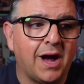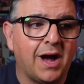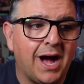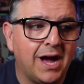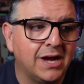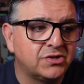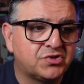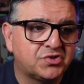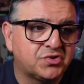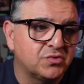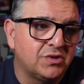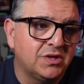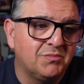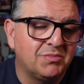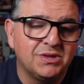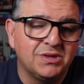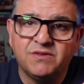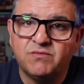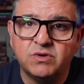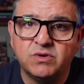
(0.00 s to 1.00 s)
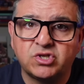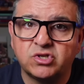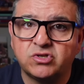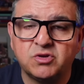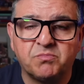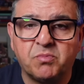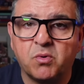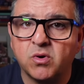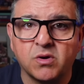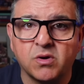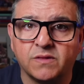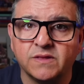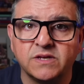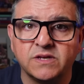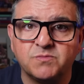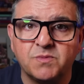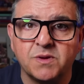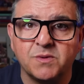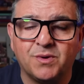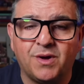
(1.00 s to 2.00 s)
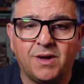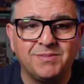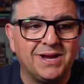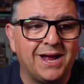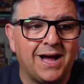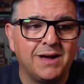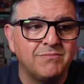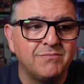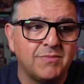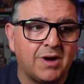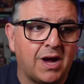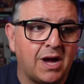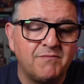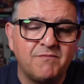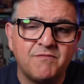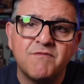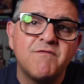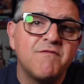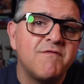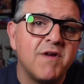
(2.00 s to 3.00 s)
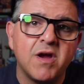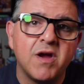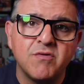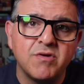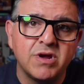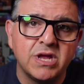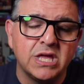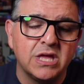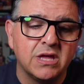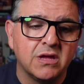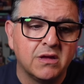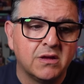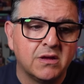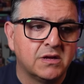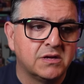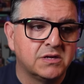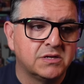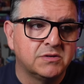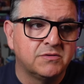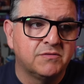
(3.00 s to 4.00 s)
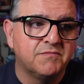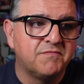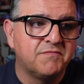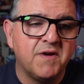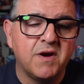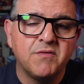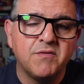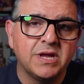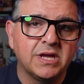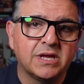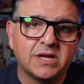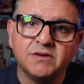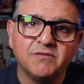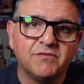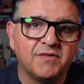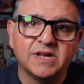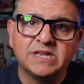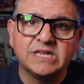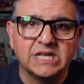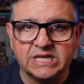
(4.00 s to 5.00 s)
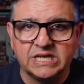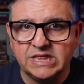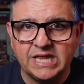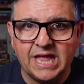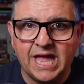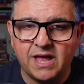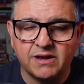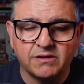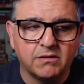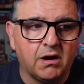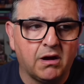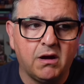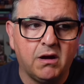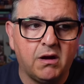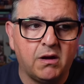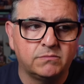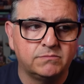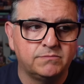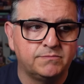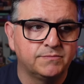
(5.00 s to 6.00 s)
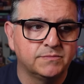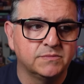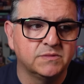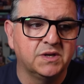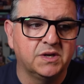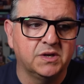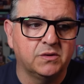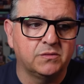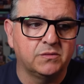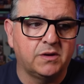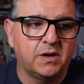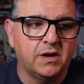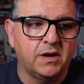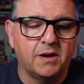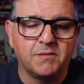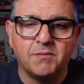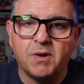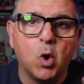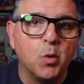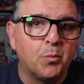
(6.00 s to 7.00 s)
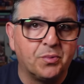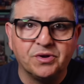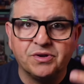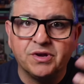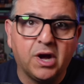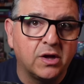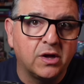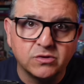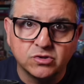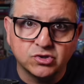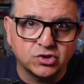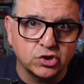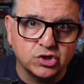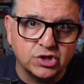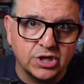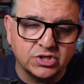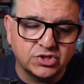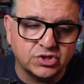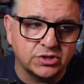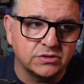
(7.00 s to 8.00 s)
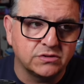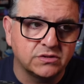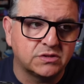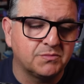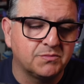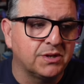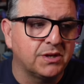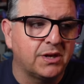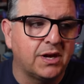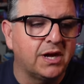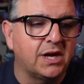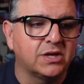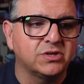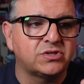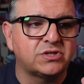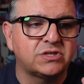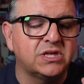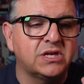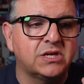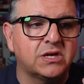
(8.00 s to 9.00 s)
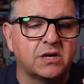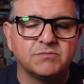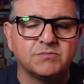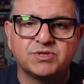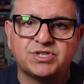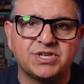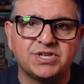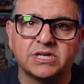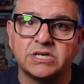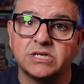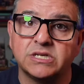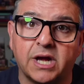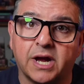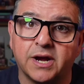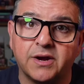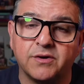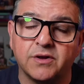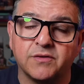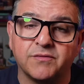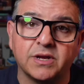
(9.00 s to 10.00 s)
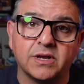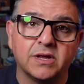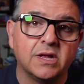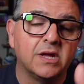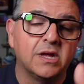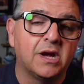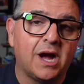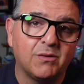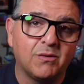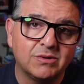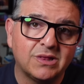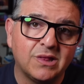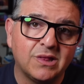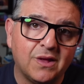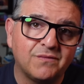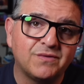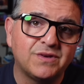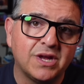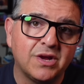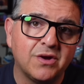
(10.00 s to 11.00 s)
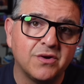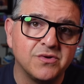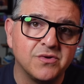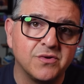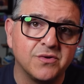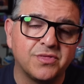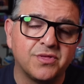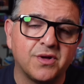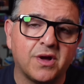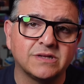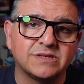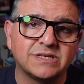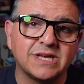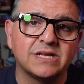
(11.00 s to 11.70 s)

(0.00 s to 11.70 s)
I truly believe we should deport all these people. I mean, I'm very, very convicted in that. I'm open to other suggestions, but I just think I'm sick and tired of it. I would love to hear your thoughts.